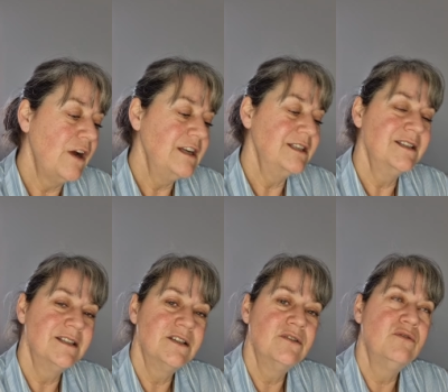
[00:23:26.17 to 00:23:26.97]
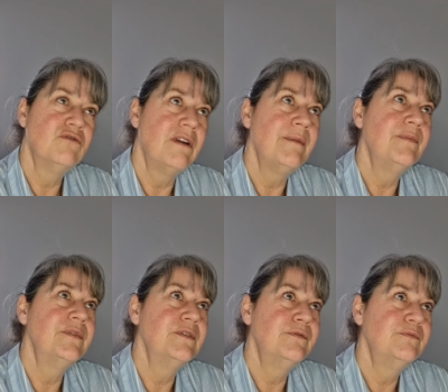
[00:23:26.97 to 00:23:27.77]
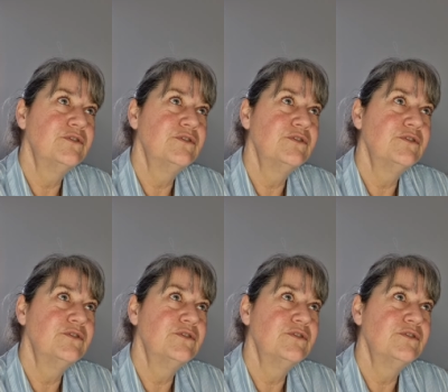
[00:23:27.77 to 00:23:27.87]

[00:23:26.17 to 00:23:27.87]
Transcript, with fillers: frightened to grab the